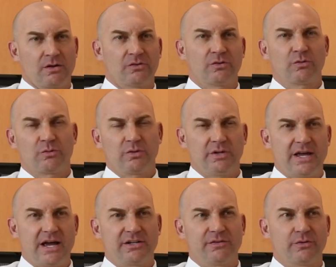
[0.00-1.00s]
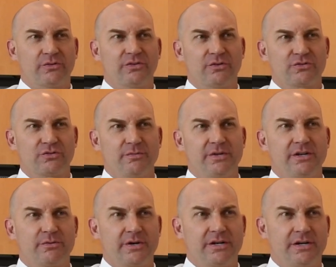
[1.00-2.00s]
So we're really active with social
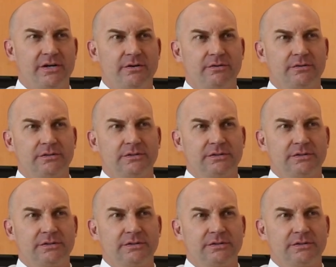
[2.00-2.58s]
media right now.